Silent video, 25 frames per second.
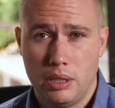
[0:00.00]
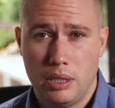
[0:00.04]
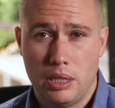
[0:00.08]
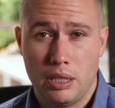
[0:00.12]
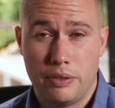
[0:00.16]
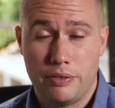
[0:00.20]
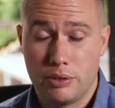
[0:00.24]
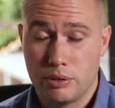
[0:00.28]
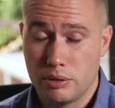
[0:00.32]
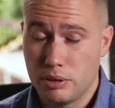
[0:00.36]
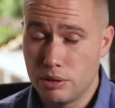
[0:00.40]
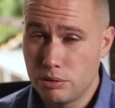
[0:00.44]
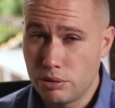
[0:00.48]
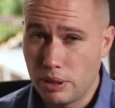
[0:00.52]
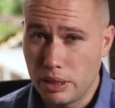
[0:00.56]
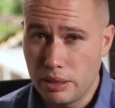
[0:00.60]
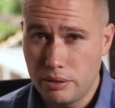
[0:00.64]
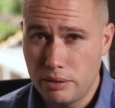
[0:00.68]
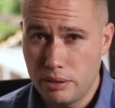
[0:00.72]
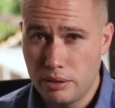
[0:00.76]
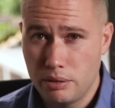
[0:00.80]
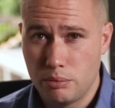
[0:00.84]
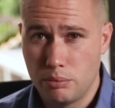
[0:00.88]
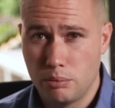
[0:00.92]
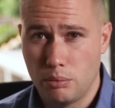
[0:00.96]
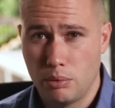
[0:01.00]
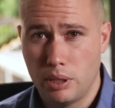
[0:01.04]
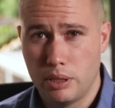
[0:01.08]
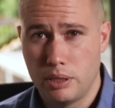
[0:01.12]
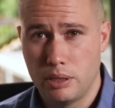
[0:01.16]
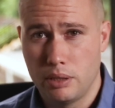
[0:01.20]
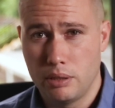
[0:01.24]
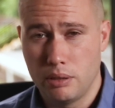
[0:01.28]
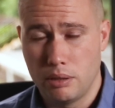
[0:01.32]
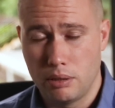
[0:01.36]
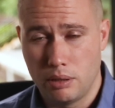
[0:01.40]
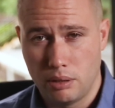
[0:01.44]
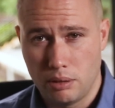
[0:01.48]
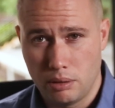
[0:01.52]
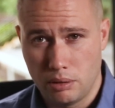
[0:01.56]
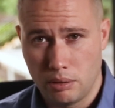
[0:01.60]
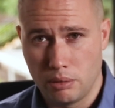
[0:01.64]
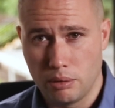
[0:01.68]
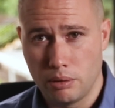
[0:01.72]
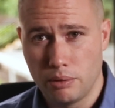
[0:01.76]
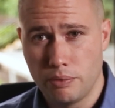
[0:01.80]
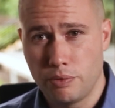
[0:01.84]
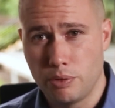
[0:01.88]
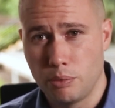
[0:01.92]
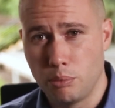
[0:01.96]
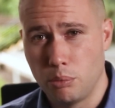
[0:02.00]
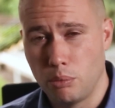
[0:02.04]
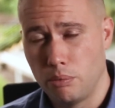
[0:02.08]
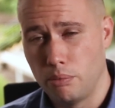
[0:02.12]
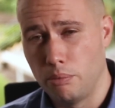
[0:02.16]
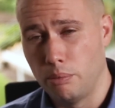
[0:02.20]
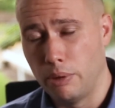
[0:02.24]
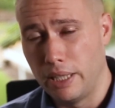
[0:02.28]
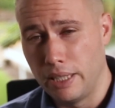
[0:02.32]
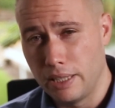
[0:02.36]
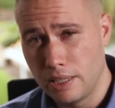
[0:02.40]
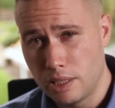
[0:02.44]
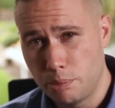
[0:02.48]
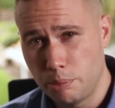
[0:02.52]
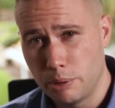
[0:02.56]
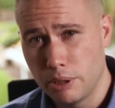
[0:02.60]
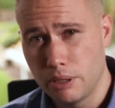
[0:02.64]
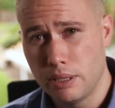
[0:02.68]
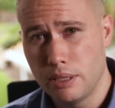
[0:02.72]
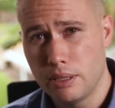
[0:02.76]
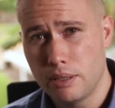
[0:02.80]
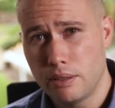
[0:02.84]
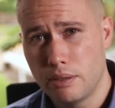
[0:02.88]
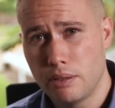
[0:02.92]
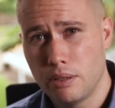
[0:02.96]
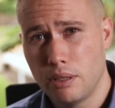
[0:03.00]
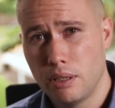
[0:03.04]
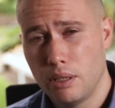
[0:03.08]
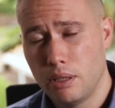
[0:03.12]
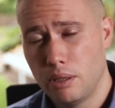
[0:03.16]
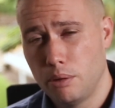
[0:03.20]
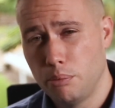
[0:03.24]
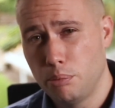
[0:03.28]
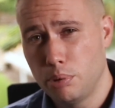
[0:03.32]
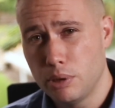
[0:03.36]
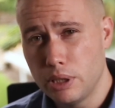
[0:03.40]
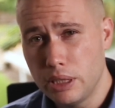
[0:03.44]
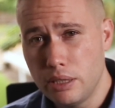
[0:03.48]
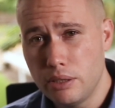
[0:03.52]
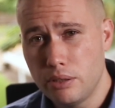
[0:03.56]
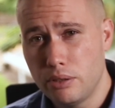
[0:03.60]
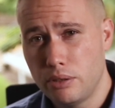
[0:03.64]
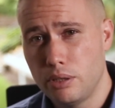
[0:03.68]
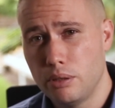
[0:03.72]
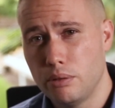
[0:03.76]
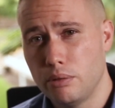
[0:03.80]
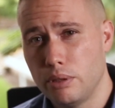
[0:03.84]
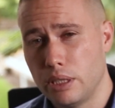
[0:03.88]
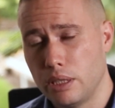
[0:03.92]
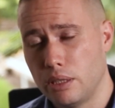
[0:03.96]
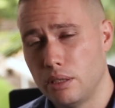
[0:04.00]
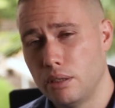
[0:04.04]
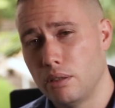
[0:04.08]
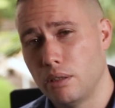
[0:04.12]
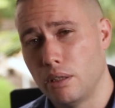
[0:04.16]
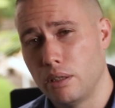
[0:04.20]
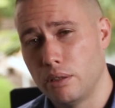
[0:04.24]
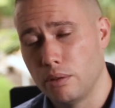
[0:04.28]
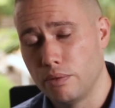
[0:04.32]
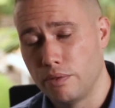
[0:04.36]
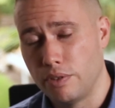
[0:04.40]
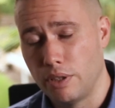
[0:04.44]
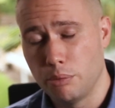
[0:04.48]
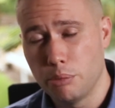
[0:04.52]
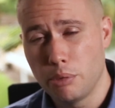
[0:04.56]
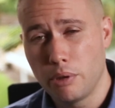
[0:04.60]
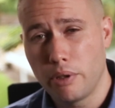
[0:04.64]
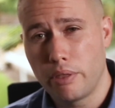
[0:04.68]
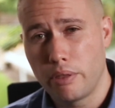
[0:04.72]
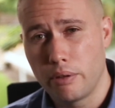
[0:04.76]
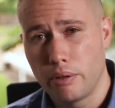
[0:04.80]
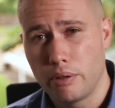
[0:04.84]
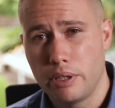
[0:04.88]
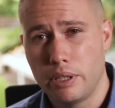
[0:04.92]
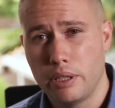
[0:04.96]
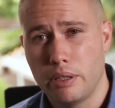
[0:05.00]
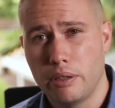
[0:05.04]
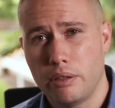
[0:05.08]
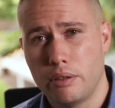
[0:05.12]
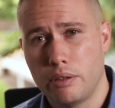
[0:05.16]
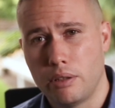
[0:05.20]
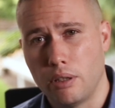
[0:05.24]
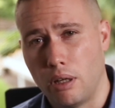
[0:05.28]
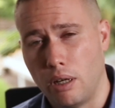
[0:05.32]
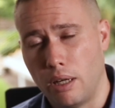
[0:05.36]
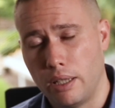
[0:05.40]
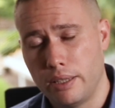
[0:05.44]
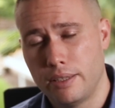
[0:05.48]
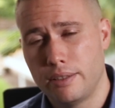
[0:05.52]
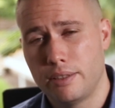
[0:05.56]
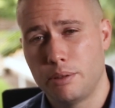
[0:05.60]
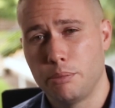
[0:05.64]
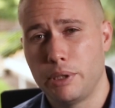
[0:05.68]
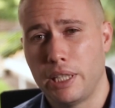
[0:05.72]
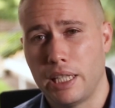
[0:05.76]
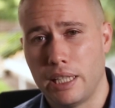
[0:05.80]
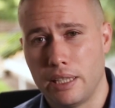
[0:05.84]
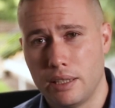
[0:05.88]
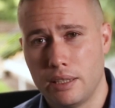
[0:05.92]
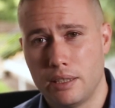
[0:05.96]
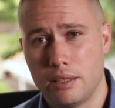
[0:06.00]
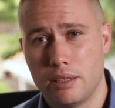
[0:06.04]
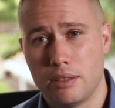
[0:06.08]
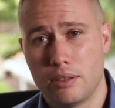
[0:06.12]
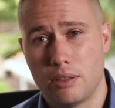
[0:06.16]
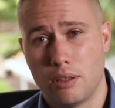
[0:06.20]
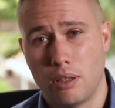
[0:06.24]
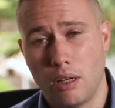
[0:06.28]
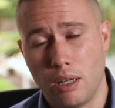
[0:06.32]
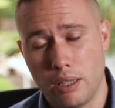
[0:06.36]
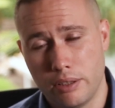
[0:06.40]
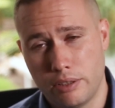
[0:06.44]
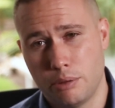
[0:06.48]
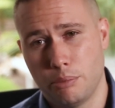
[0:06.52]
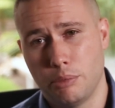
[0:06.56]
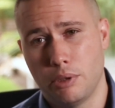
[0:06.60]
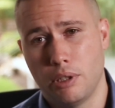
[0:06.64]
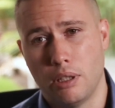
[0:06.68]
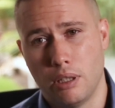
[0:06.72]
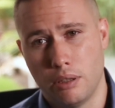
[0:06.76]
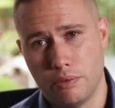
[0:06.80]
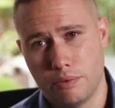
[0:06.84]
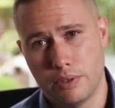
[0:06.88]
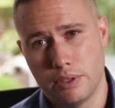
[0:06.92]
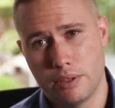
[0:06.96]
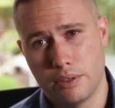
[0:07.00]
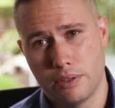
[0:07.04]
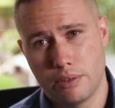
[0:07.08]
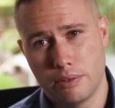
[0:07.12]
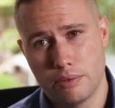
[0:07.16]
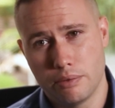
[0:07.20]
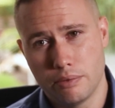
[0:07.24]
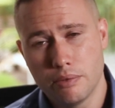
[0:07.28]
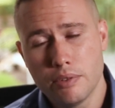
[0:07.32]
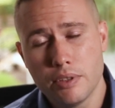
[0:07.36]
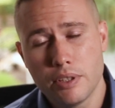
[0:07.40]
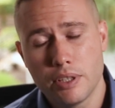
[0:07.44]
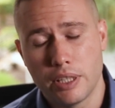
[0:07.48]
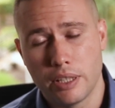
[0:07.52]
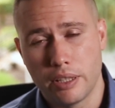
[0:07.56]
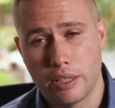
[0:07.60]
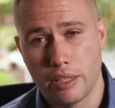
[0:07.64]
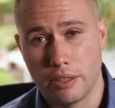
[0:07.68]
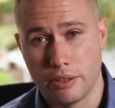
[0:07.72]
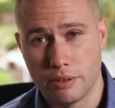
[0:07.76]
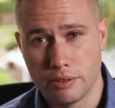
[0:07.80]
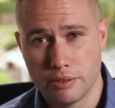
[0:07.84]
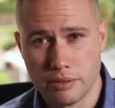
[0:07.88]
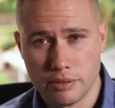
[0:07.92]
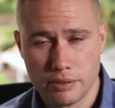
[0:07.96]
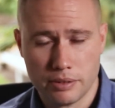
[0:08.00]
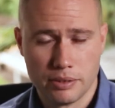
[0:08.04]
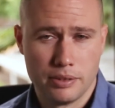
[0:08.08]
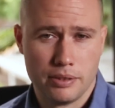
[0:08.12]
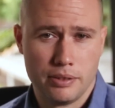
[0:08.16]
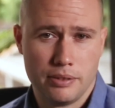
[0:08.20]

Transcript: If you're interested and want to learn from my experience, please tune in on November 30th to Autism Canada's Awesome Conference. See you there.